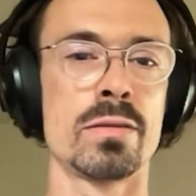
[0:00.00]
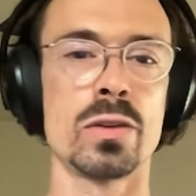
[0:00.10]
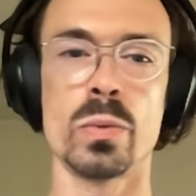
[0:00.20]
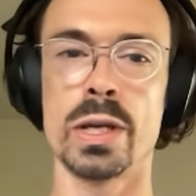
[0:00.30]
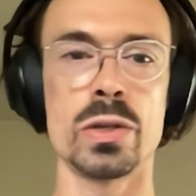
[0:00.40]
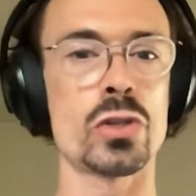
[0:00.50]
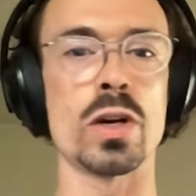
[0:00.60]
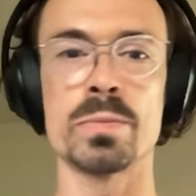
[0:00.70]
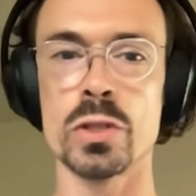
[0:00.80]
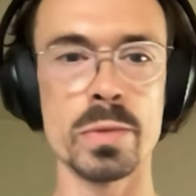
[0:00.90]
The way you
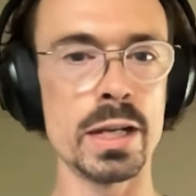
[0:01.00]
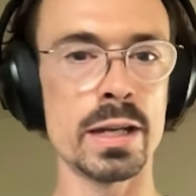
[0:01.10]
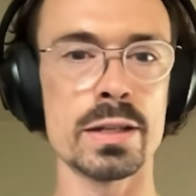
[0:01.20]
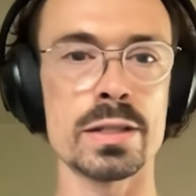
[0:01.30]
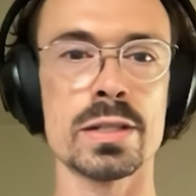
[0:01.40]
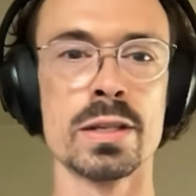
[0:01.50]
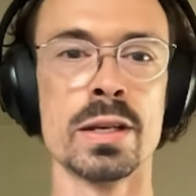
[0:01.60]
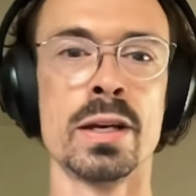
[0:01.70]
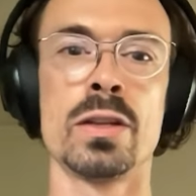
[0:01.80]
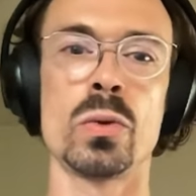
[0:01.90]
show up to meetings,
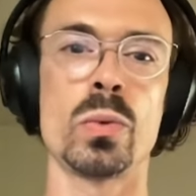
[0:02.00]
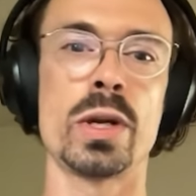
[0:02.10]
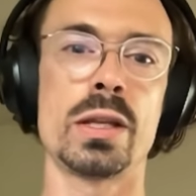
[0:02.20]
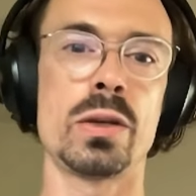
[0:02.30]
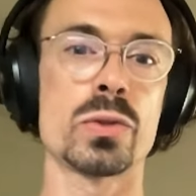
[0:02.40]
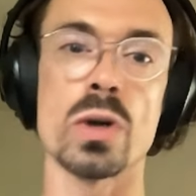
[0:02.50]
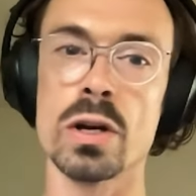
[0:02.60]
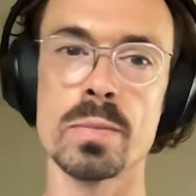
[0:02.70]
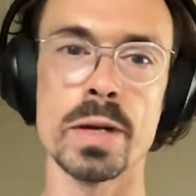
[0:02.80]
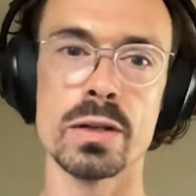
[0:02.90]
the way you talk
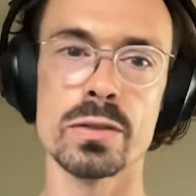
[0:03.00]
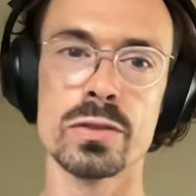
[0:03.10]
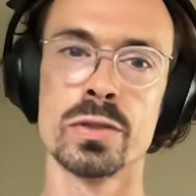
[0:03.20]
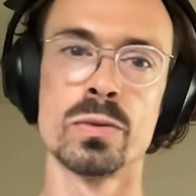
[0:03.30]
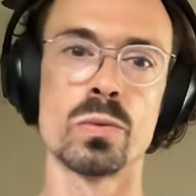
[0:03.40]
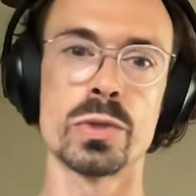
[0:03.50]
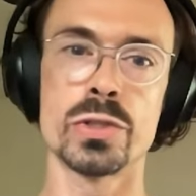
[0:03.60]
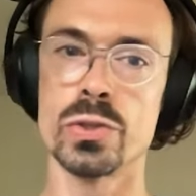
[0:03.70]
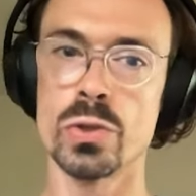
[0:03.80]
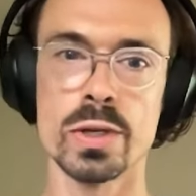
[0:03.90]
about what you're
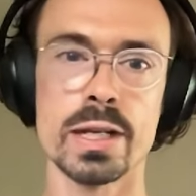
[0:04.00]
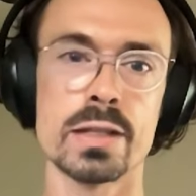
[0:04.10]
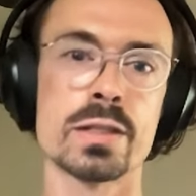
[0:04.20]
doing,